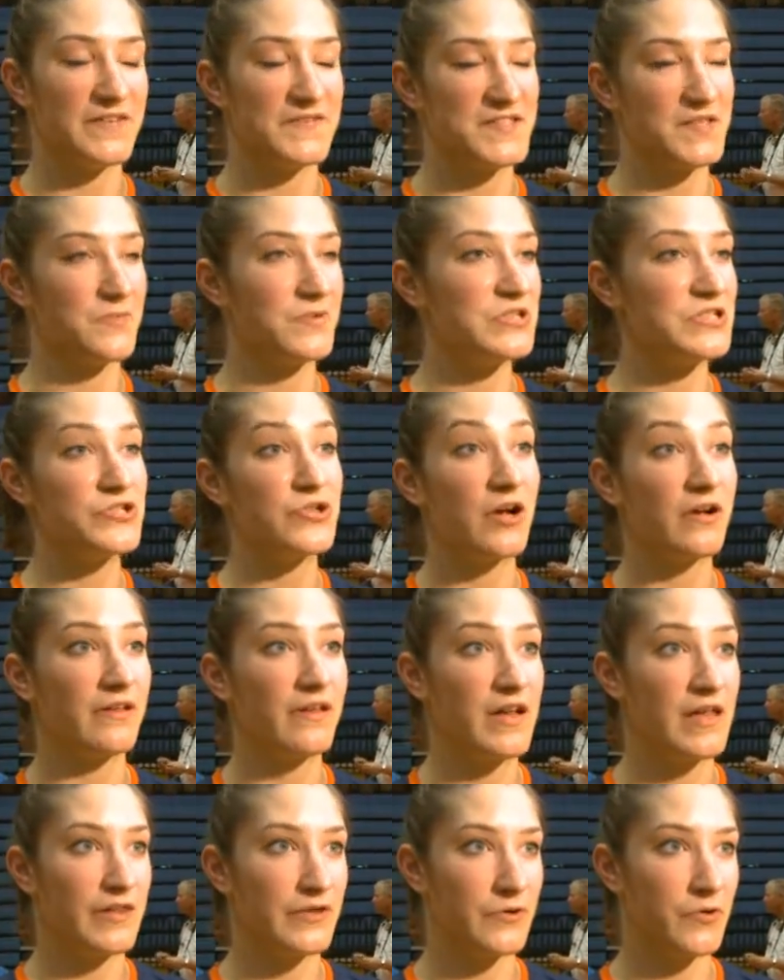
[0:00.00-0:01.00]
If someone's struggling
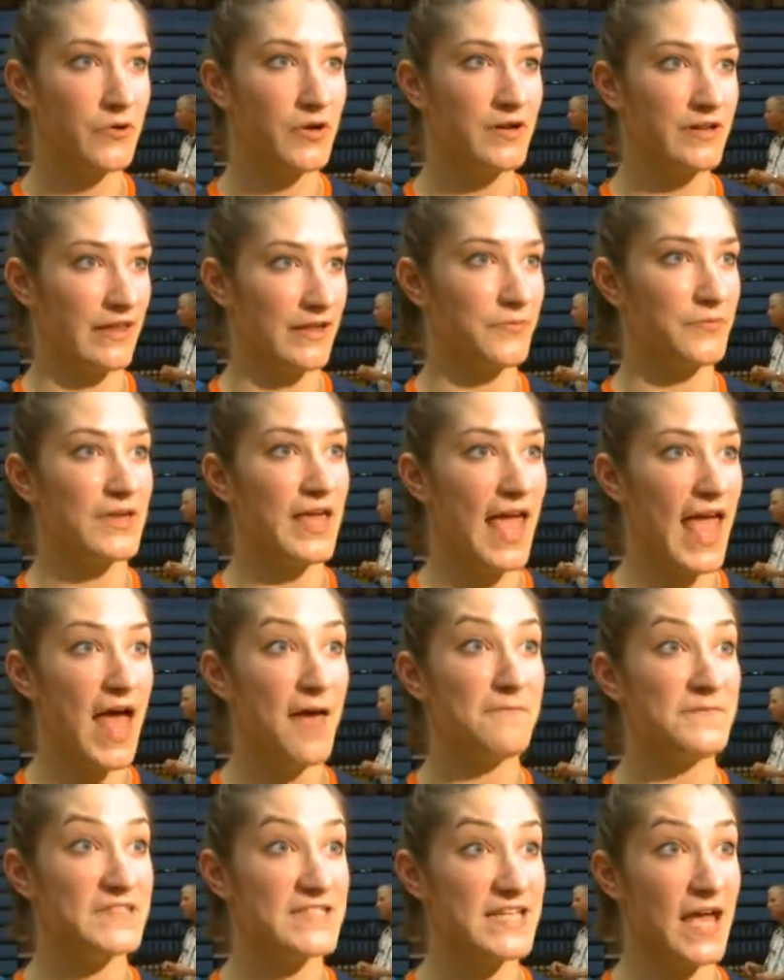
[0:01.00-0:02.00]
on the court, like we
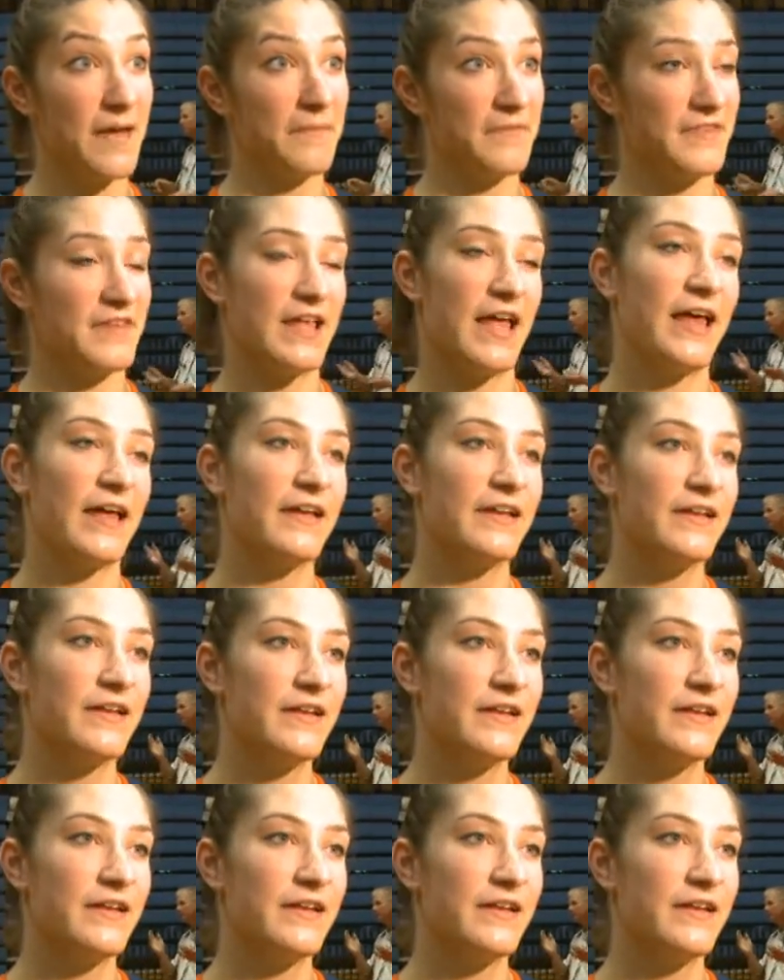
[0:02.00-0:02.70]
have depth that